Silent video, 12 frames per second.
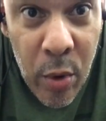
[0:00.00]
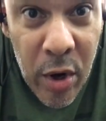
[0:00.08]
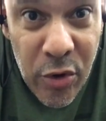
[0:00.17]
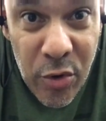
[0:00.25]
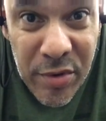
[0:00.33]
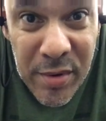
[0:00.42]
We're
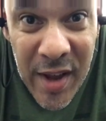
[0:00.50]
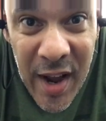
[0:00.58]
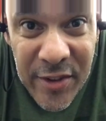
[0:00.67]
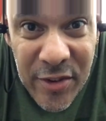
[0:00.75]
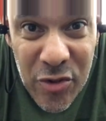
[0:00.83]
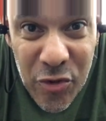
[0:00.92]
gonna do some
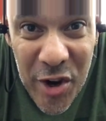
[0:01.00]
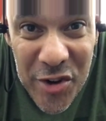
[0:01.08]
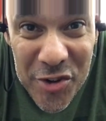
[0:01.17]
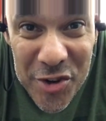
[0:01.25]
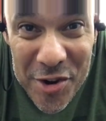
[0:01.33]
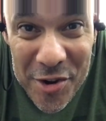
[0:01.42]

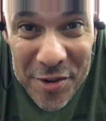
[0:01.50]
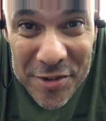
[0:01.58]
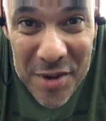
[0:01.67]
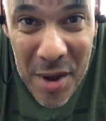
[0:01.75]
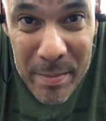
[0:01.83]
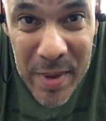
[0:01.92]
concentration curls
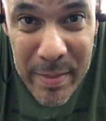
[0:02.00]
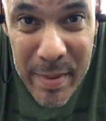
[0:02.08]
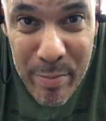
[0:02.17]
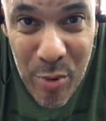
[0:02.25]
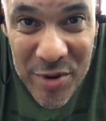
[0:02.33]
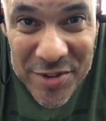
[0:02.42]
now, baby
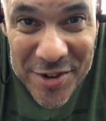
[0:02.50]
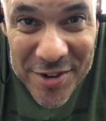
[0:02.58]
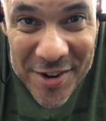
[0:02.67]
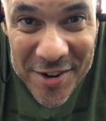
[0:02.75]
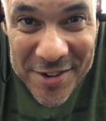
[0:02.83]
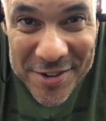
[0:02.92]
boys
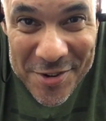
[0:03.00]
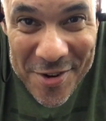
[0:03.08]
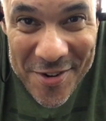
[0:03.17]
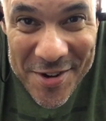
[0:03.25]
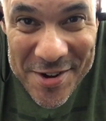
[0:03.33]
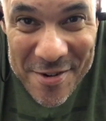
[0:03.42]
and girls. You
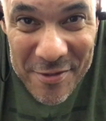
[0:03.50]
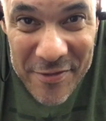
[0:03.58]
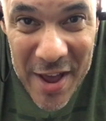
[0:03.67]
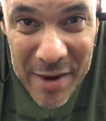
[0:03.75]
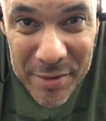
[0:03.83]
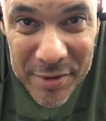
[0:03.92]
already know,
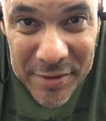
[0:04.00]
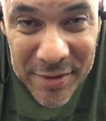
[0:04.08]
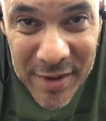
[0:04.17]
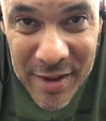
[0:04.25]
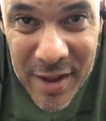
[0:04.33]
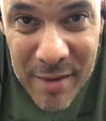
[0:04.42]
FANAMAL's
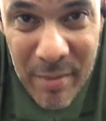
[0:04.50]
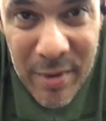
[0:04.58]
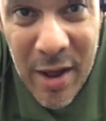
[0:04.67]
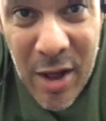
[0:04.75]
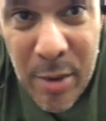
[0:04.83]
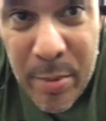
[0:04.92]

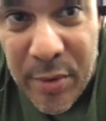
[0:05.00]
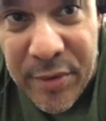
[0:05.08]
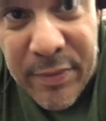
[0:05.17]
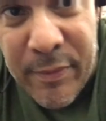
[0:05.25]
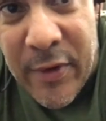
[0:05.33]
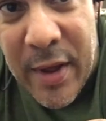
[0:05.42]

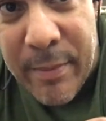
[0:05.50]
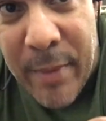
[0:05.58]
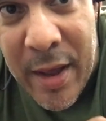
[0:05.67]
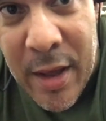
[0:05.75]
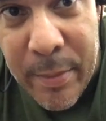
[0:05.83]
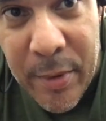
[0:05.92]
elbows.
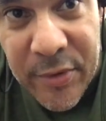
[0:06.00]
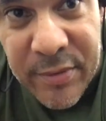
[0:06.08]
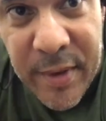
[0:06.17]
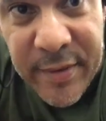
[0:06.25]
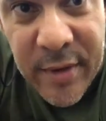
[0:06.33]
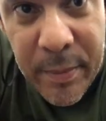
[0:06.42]
My elbows
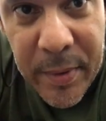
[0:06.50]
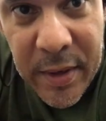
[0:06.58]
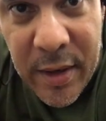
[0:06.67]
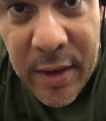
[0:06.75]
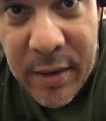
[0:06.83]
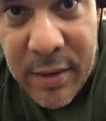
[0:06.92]
messed up
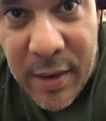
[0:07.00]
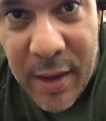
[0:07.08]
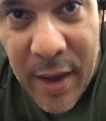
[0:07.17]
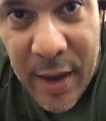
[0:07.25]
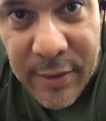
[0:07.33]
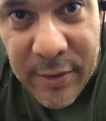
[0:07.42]
again.
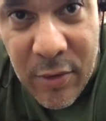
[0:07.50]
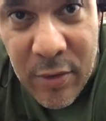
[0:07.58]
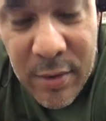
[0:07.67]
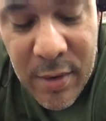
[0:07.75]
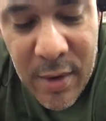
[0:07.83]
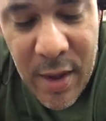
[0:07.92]
I
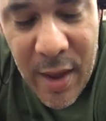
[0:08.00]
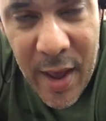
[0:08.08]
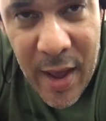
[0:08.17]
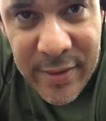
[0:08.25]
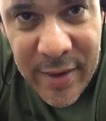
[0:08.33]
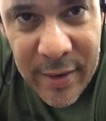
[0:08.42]

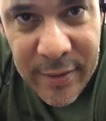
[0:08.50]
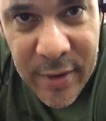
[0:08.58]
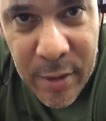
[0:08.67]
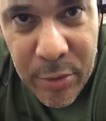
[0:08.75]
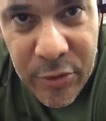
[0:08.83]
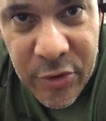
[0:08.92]
had tennis
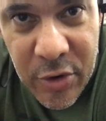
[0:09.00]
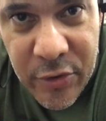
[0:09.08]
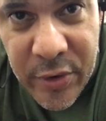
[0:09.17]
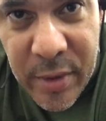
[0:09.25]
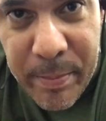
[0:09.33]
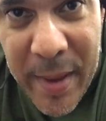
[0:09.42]
elbow
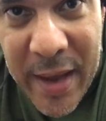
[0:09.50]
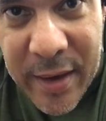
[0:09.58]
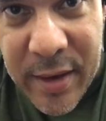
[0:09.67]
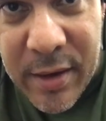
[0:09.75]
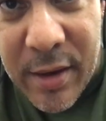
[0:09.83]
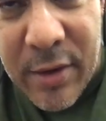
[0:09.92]
surgery
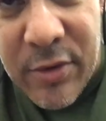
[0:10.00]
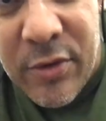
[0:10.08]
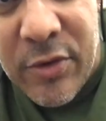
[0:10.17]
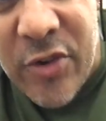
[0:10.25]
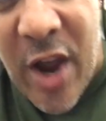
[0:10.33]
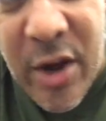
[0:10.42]
back
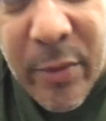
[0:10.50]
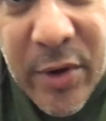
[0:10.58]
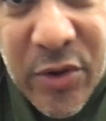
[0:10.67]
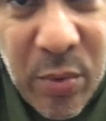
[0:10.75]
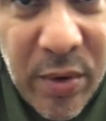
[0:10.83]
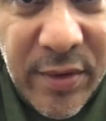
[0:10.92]
in
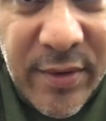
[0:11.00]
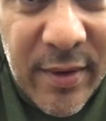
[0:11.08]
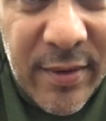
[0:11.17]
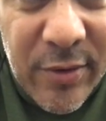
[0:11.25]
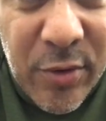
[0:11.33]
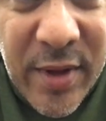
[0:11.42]
January
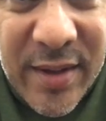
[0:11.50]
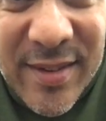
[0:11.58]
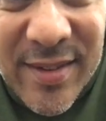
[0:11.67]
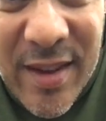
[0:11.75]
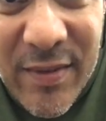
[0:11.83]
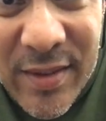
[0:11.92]
26,
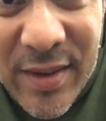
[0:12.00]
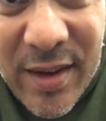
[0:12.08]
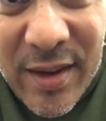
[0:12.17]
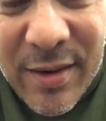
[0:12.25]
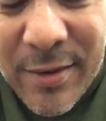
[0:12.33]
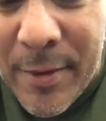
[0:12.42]

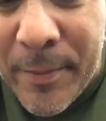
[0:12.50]
2017.